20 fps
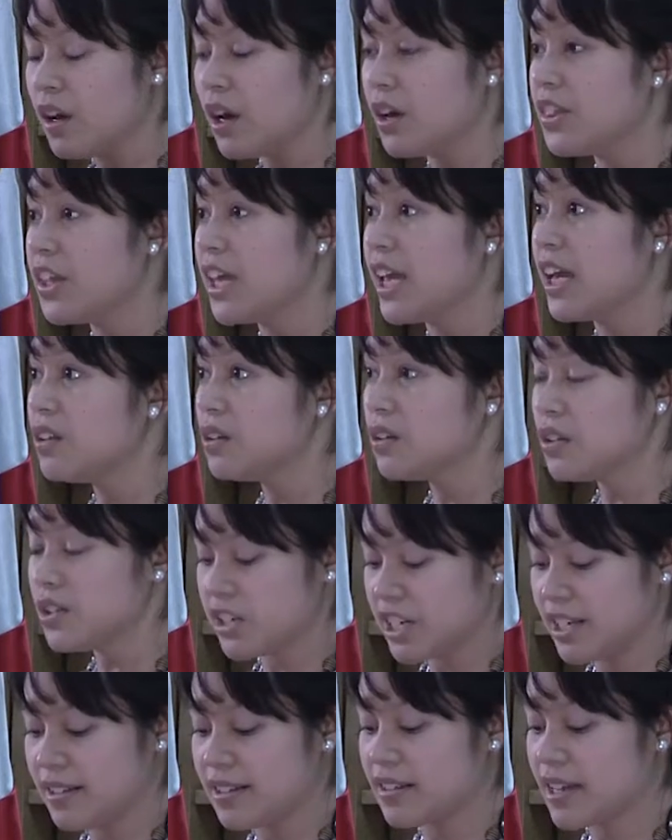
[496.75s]
On the
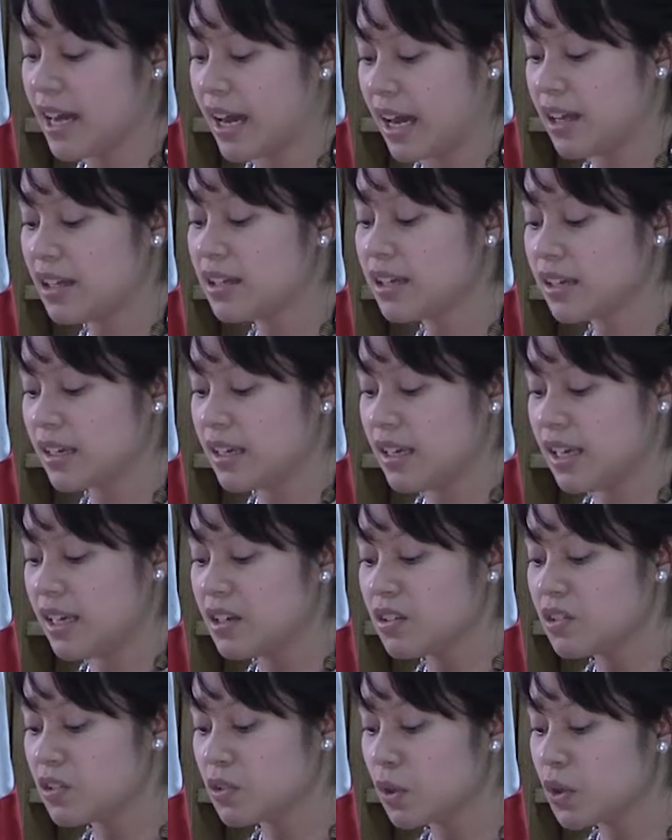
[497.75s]
energy side,
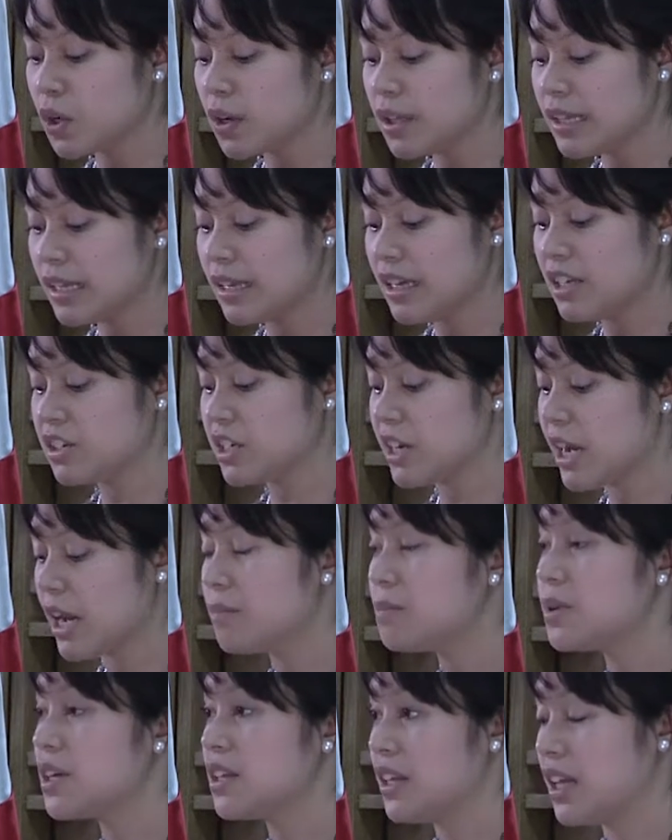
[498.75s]
he is currently
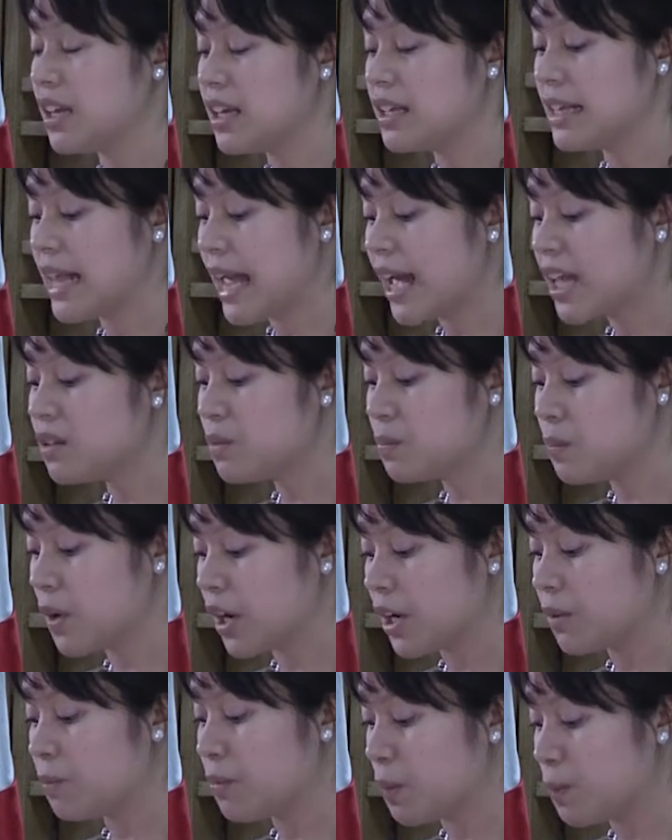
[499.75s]
championing
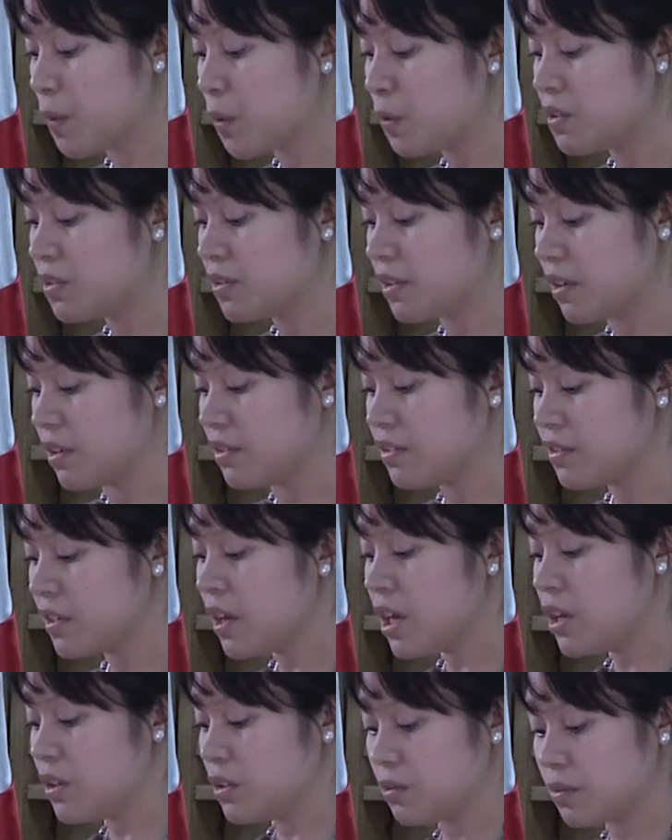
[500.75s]
landmark
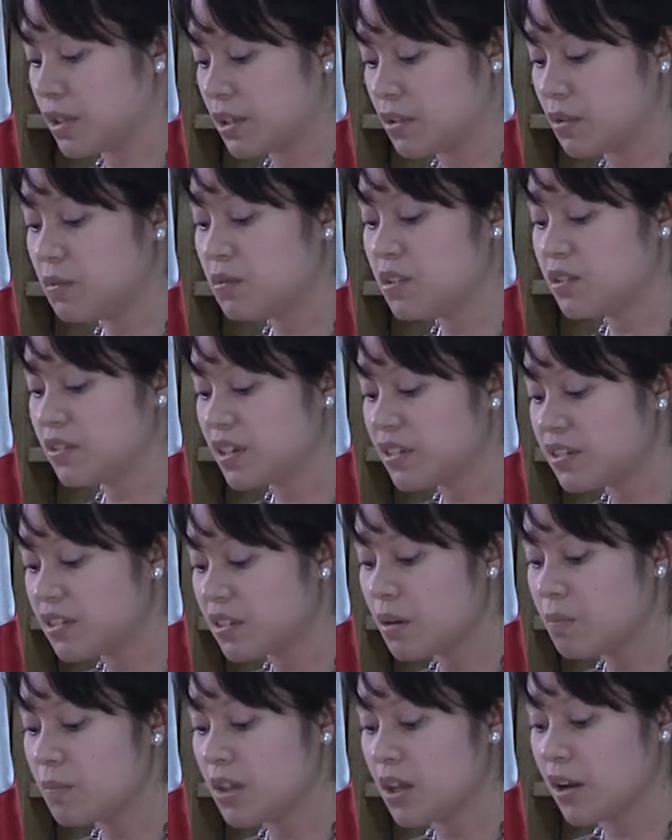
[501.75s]
proposals to reduce
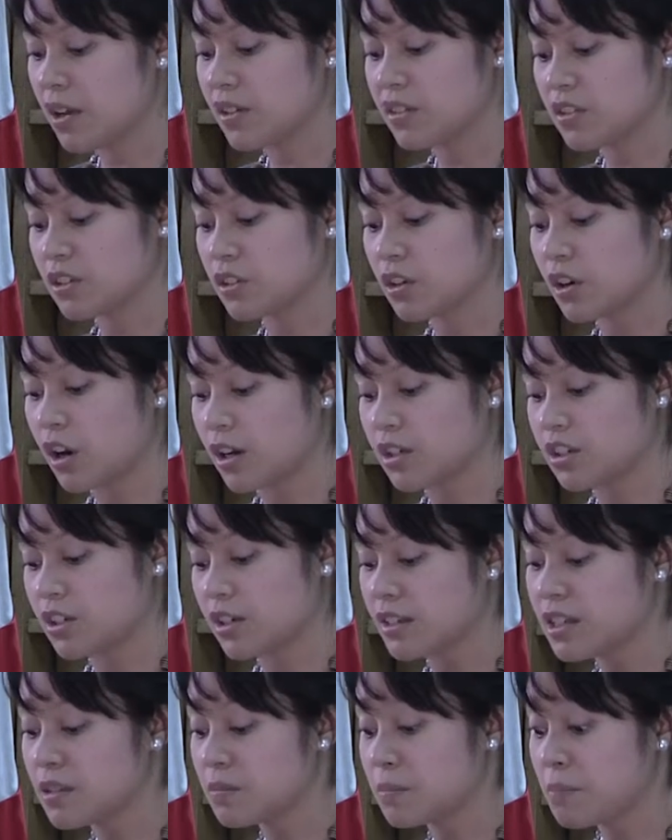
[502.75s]
system loss
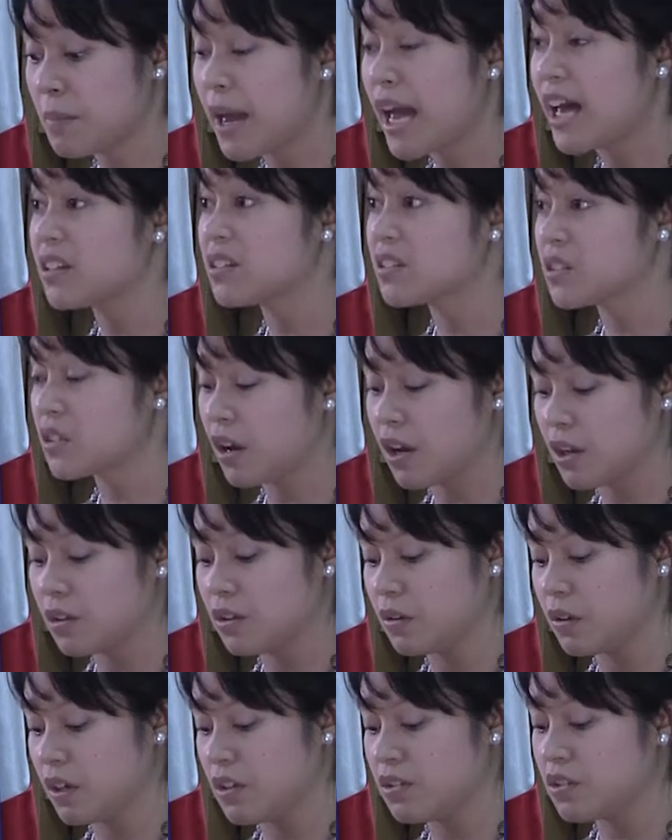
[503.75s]
charges passed
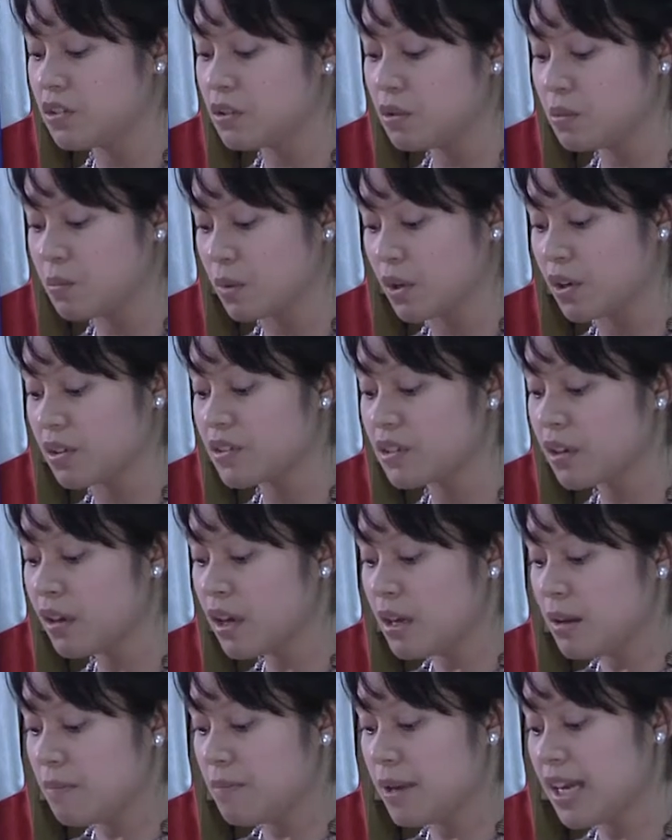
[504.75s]
on to
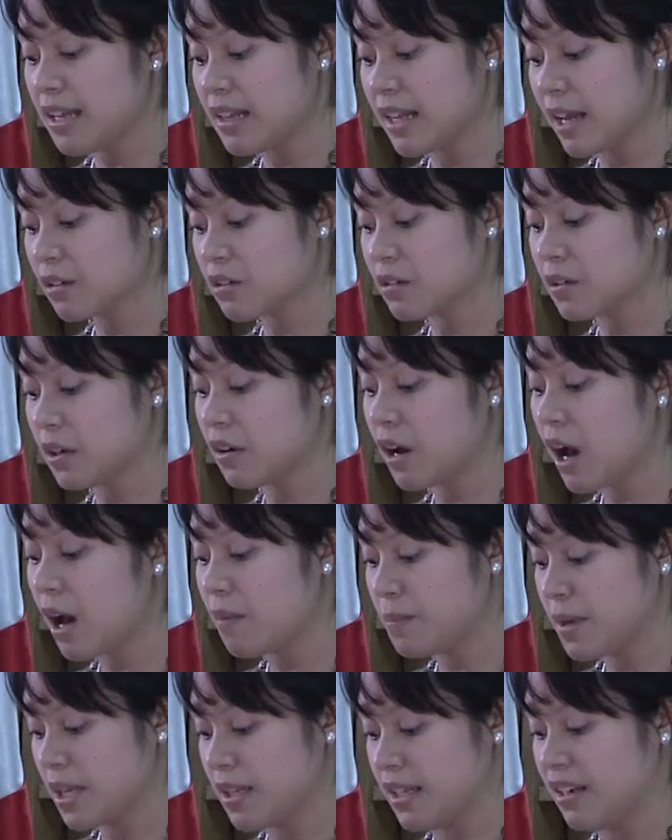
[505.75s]
consumers by electric
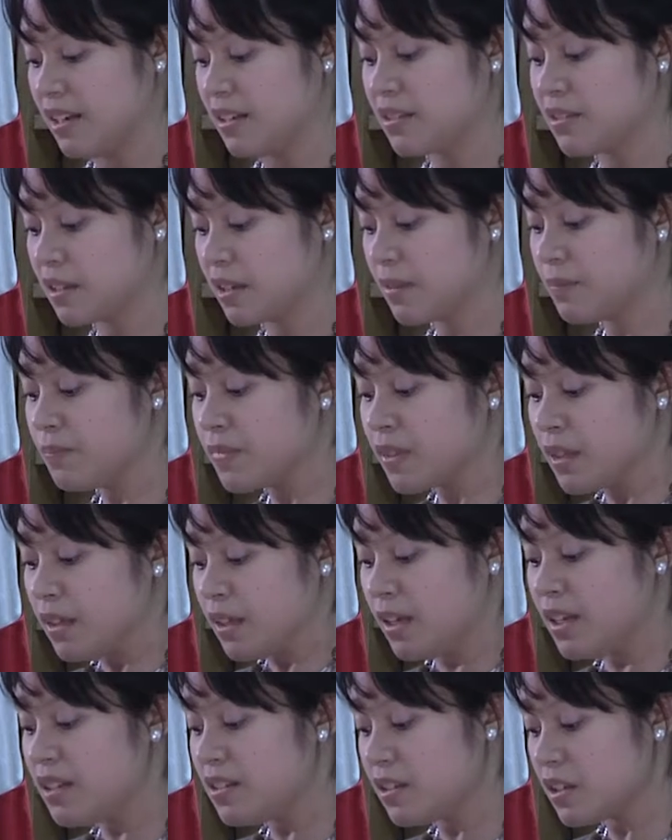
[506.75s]
companies,
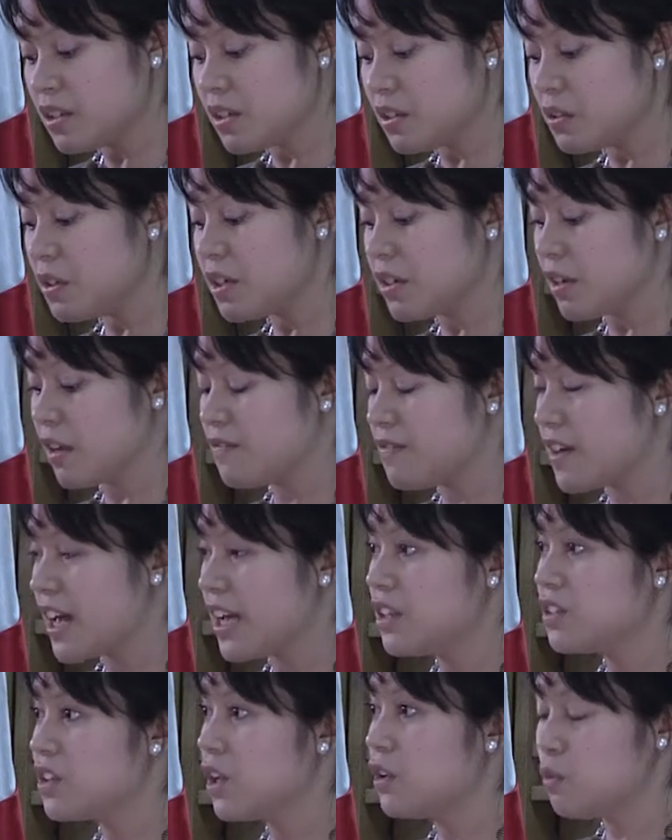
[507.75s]
institute a
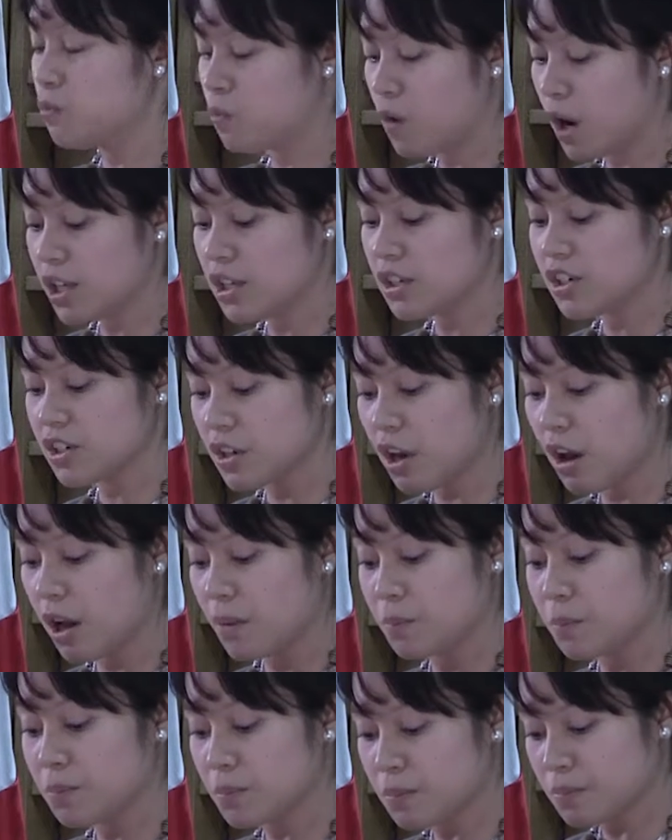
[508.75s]
vital
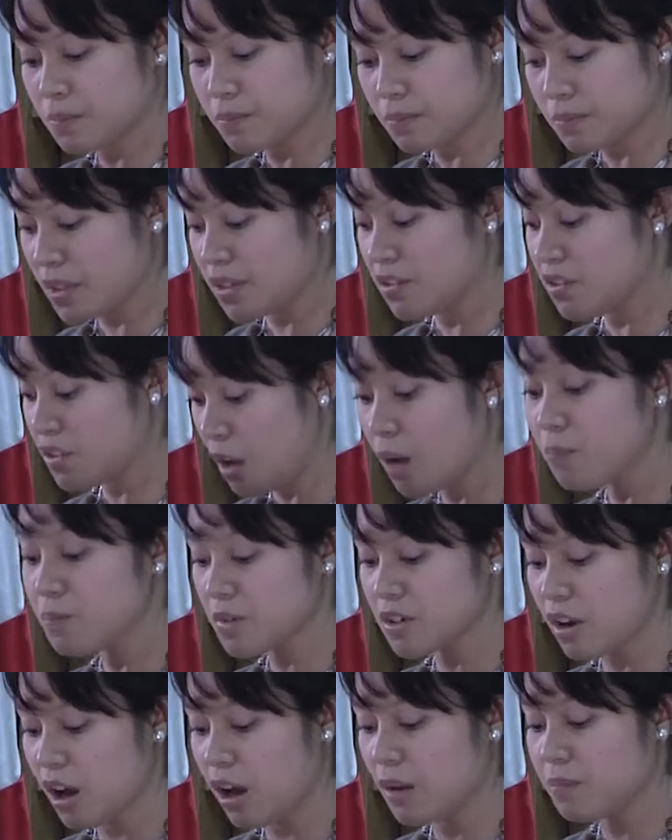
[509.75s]
one-stop
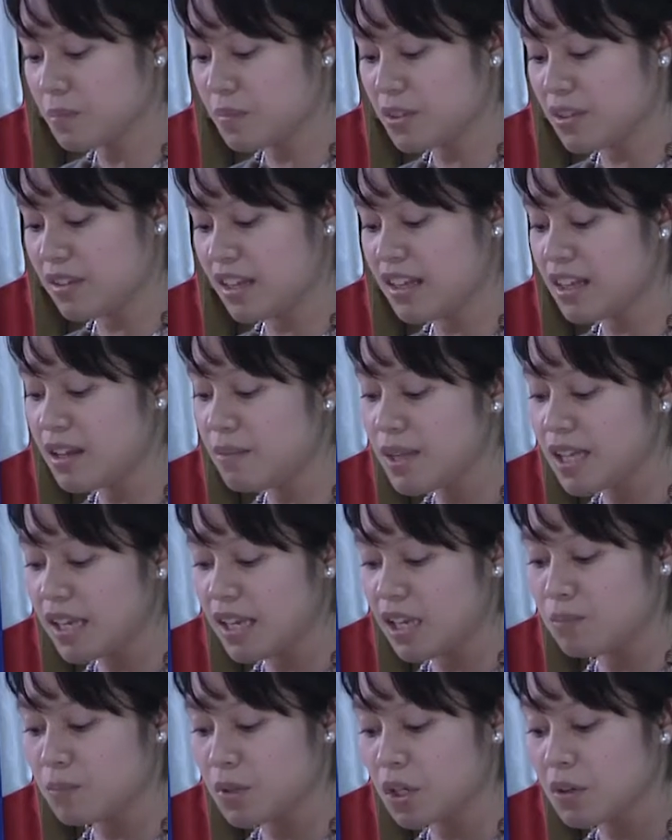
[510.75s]
shop to
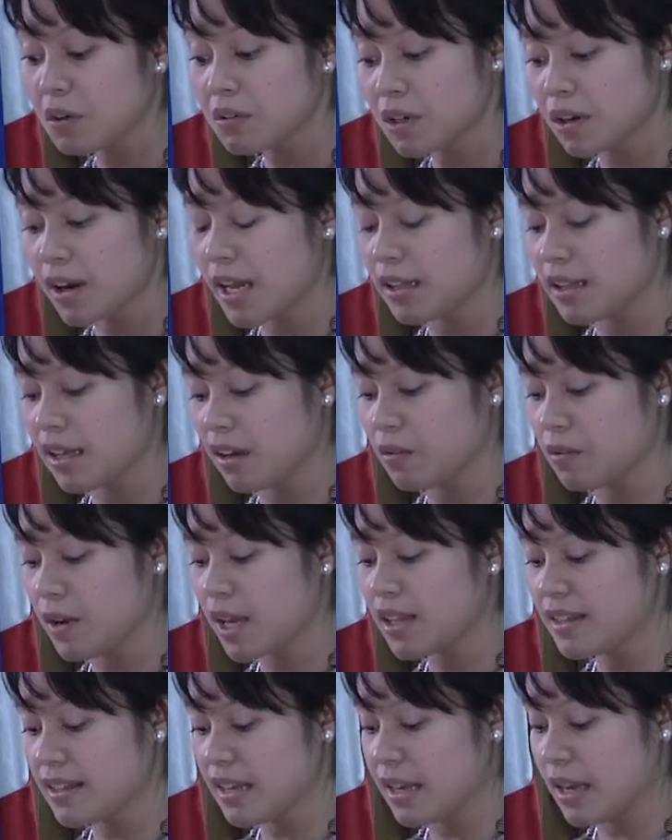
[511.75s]
eliminate bureaucratic
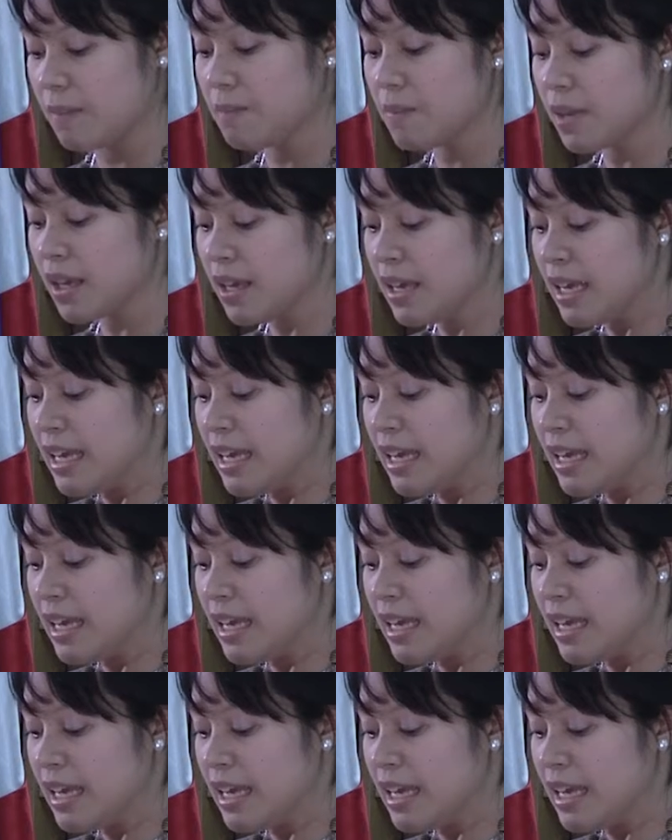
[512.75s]
red tape,